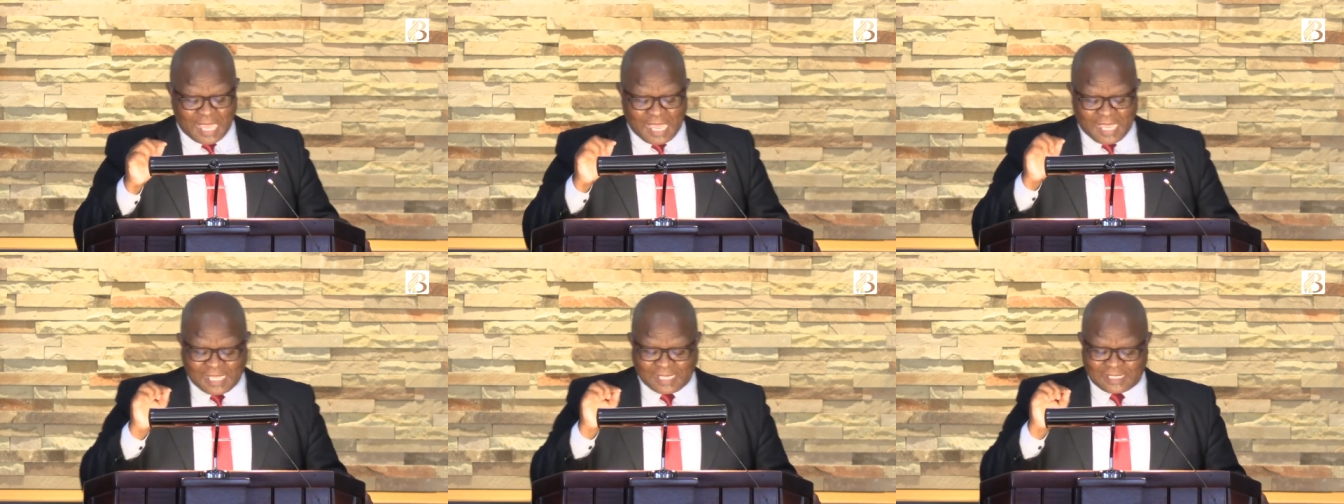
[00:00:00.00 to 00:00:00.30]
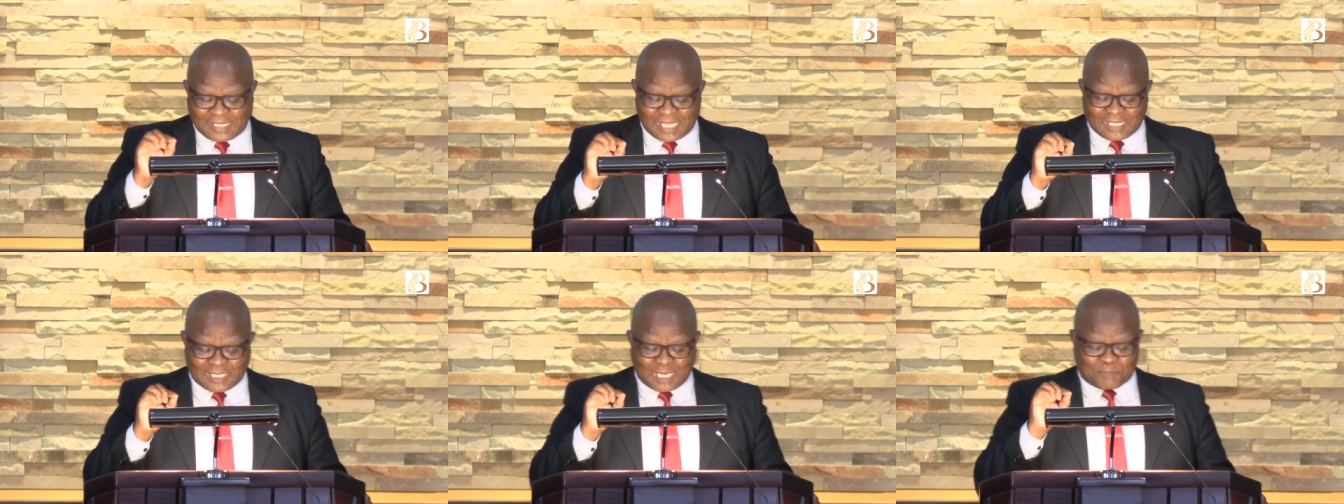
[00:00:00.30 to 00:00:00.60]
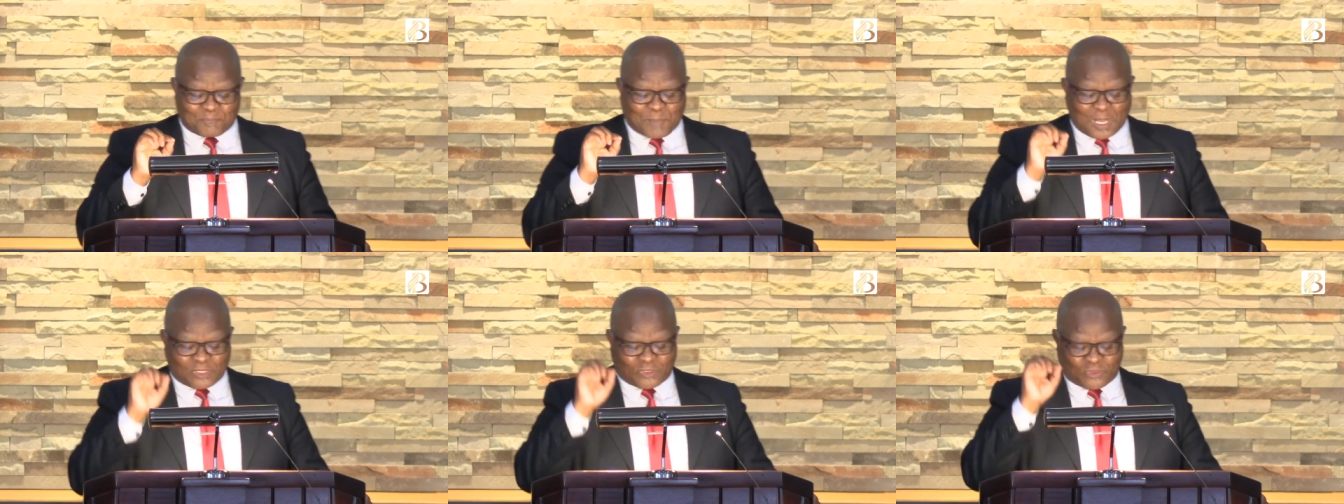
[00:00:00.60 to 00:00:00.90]
He says that,
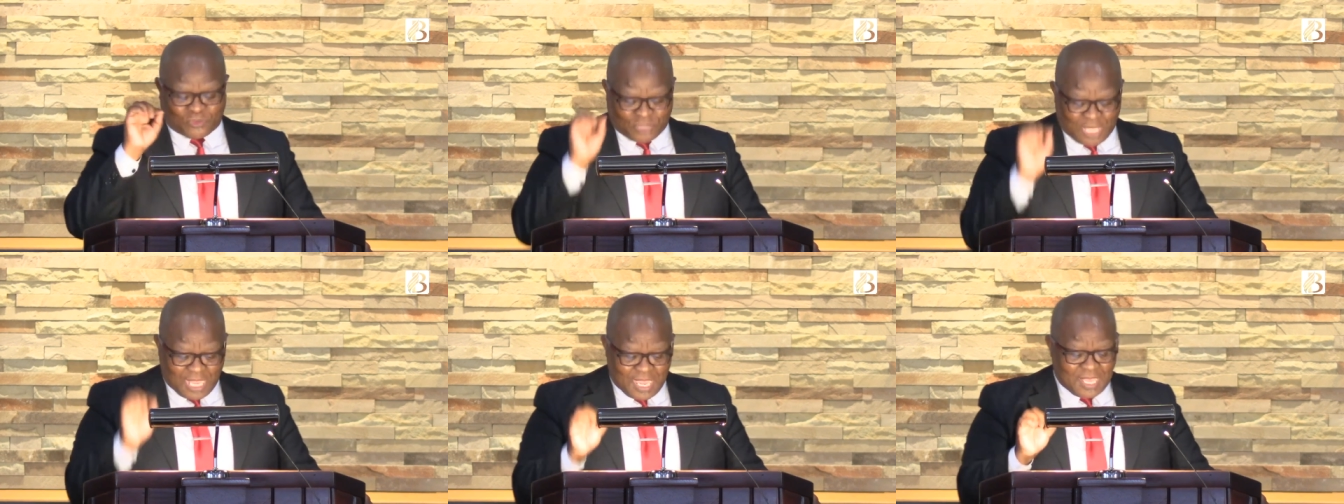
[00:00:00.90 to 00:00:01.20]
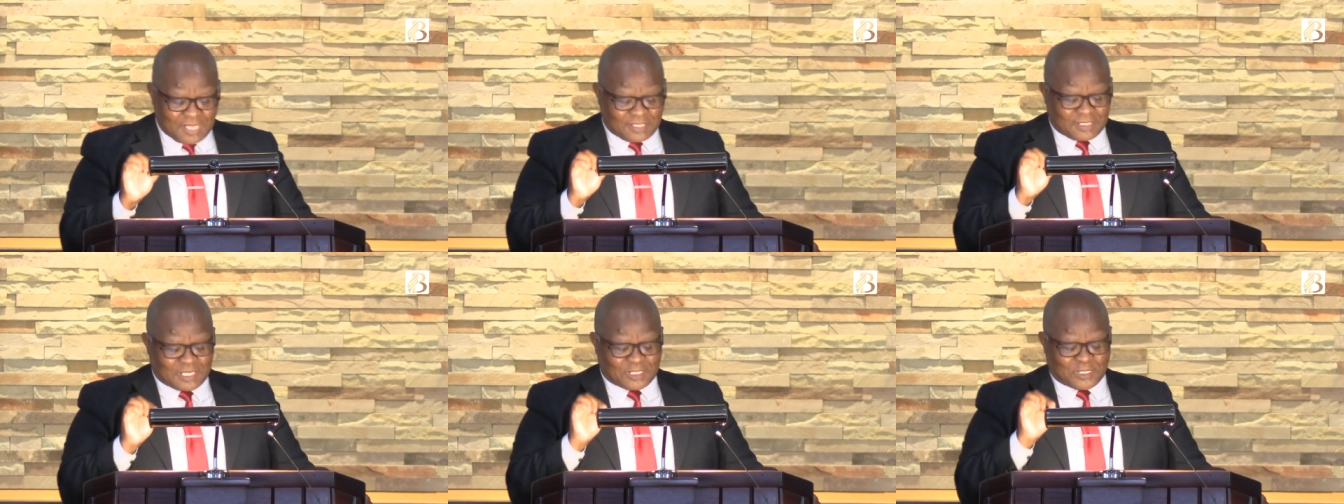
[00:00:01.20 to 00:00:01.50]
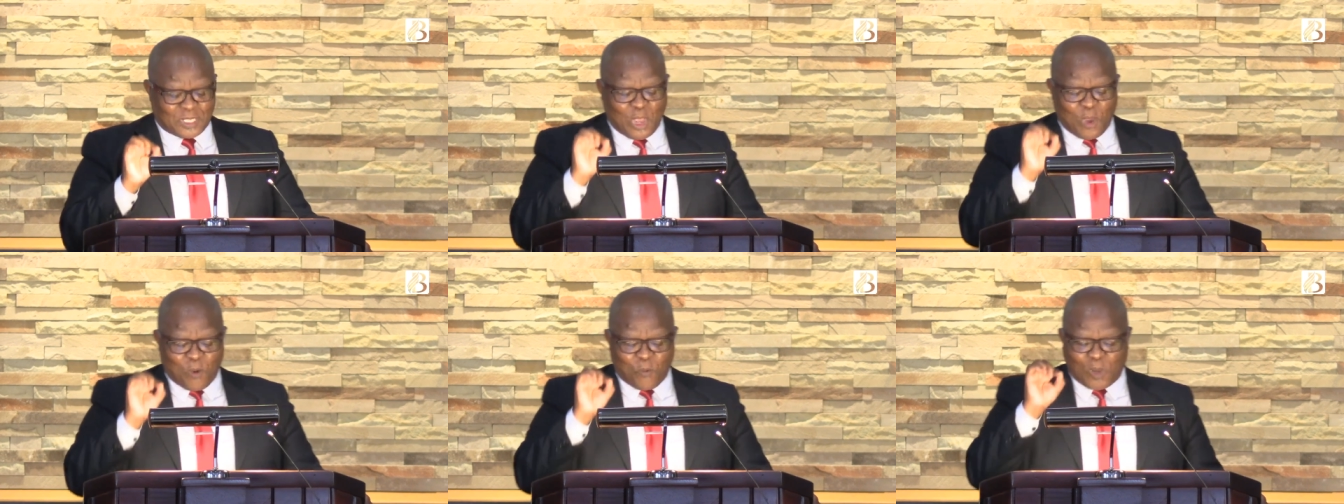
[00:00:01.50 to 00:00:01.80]
but Jesus
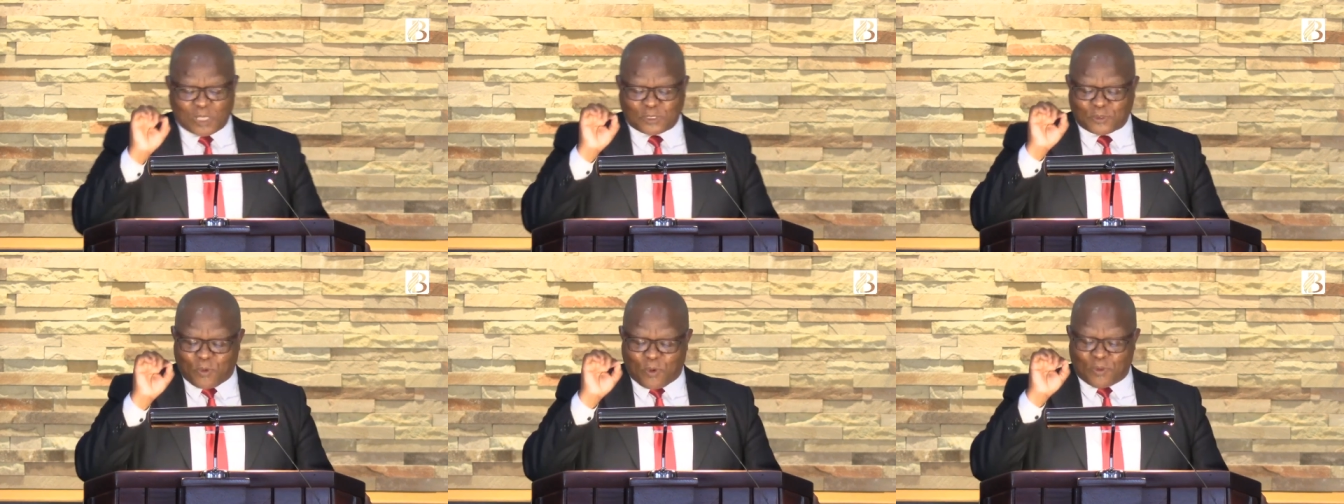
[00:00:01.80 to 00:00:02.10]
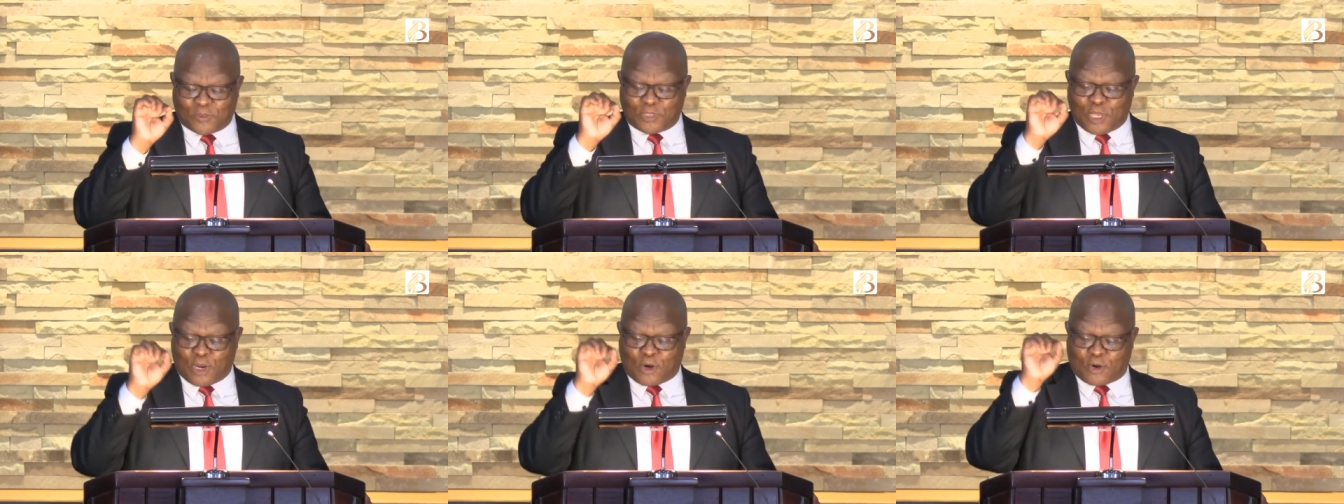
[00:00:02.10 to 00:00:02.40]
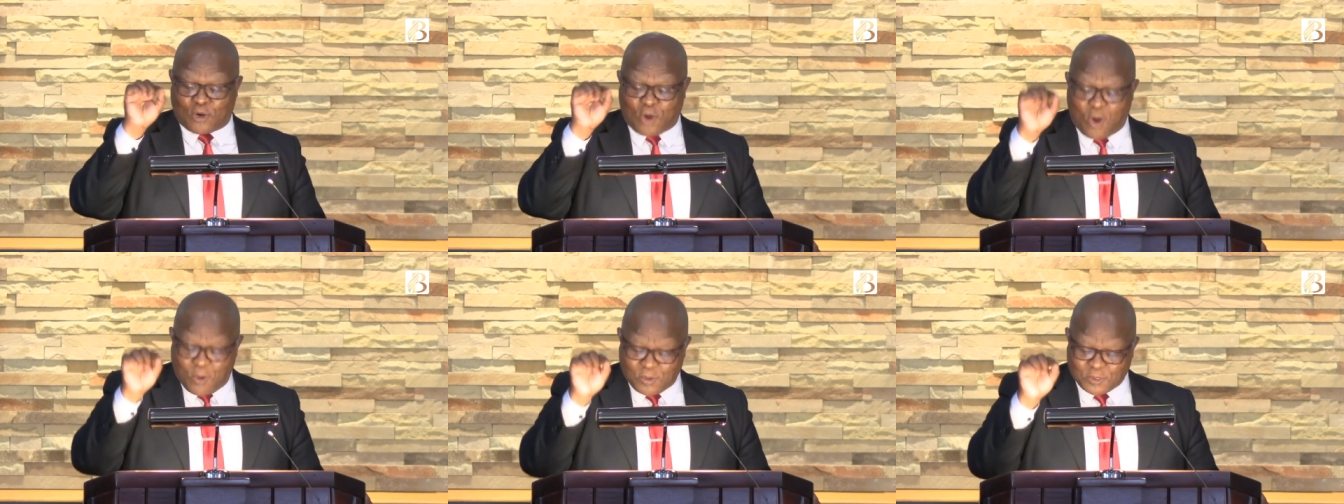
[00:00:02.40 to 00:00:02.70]
was on the
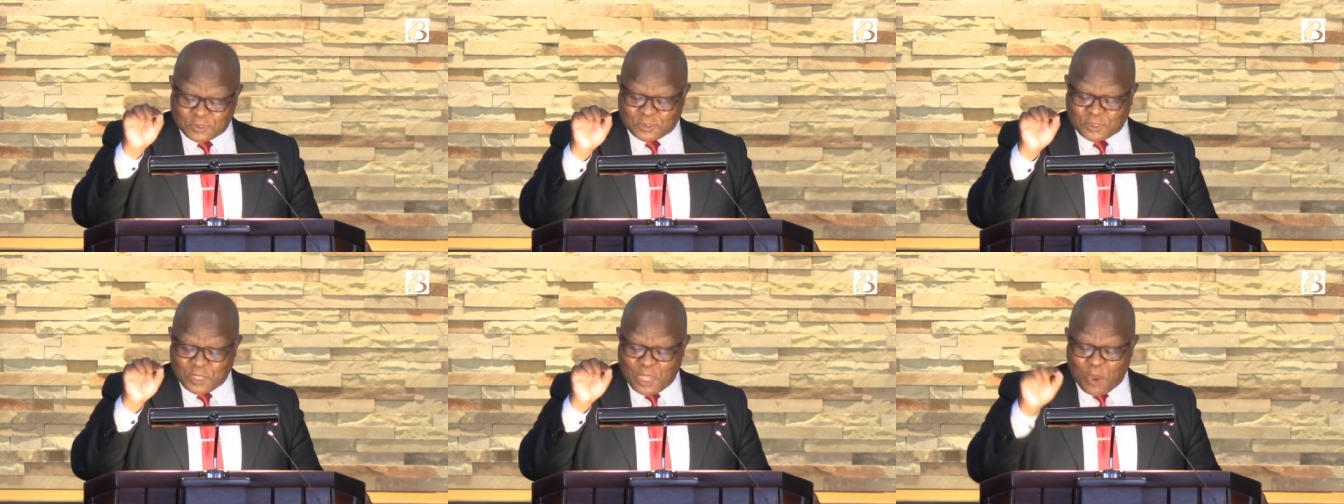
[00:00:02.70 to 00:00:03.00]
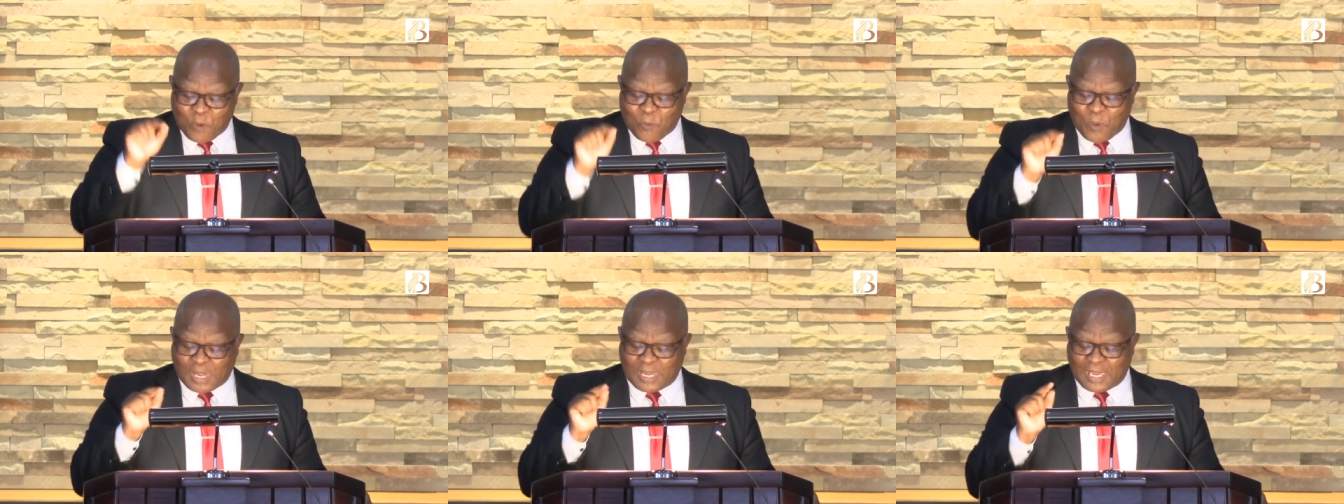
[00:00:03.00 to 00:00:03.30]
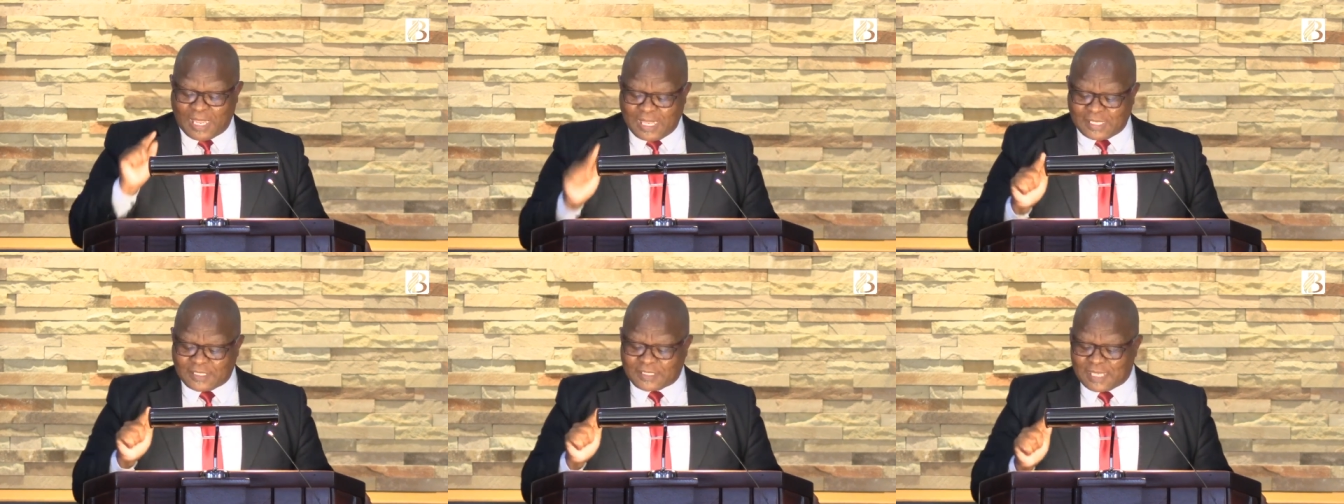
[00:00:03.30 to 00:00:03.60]
cross when
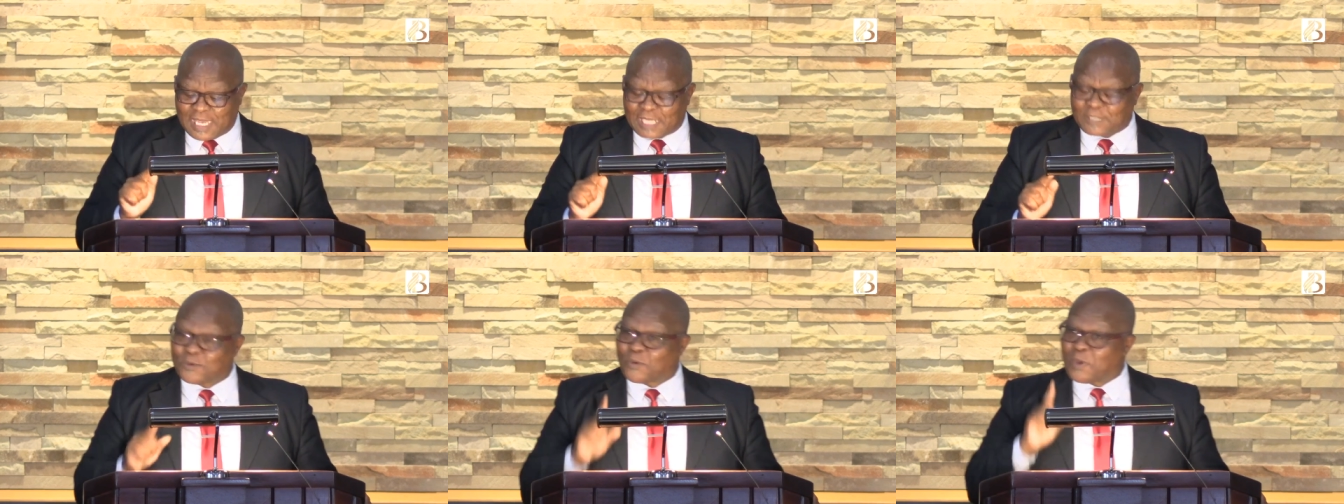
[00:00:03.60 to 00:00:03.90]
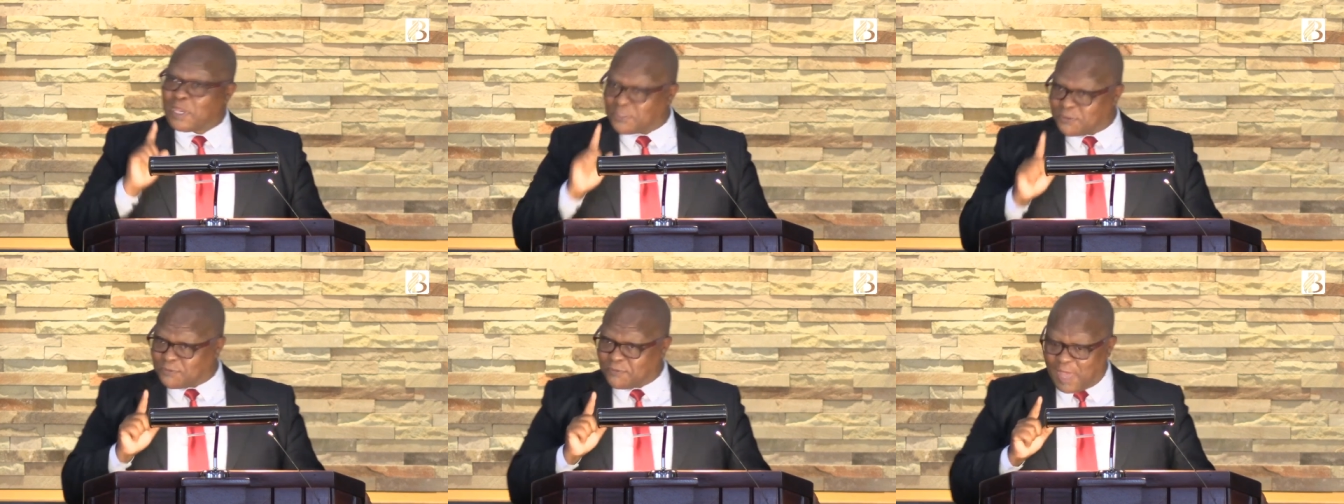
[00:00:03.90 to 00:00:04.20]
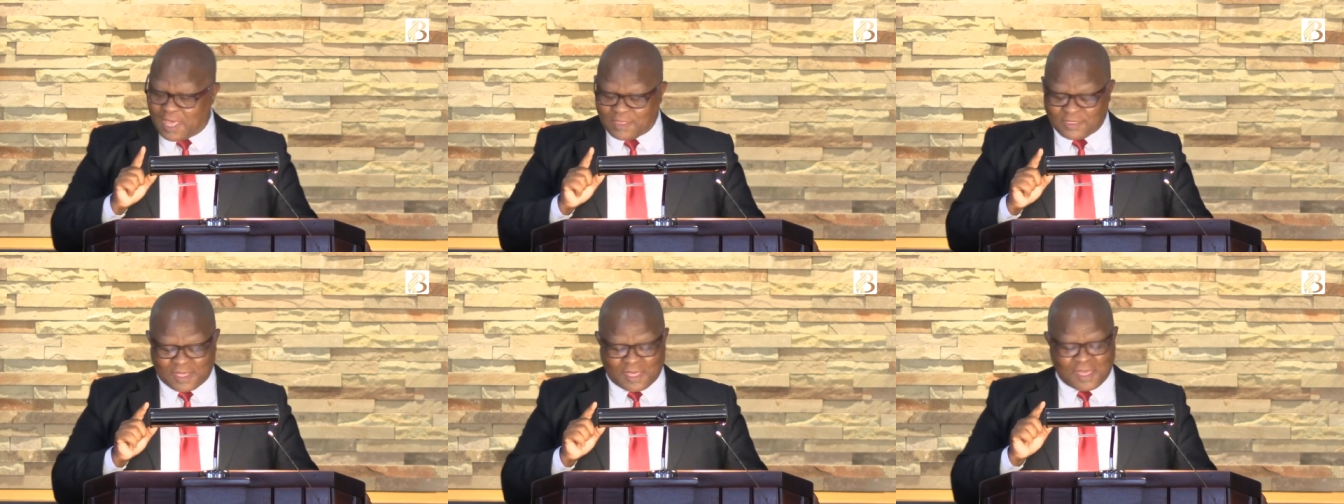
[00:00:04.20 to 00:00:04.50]
he said to his
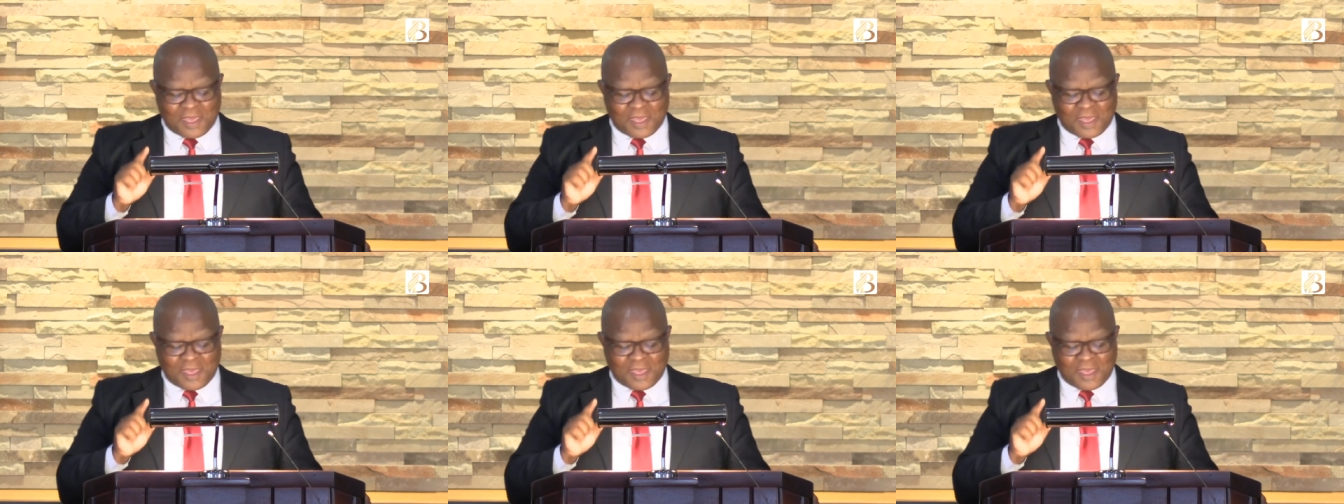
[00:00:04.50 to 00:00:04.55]
father,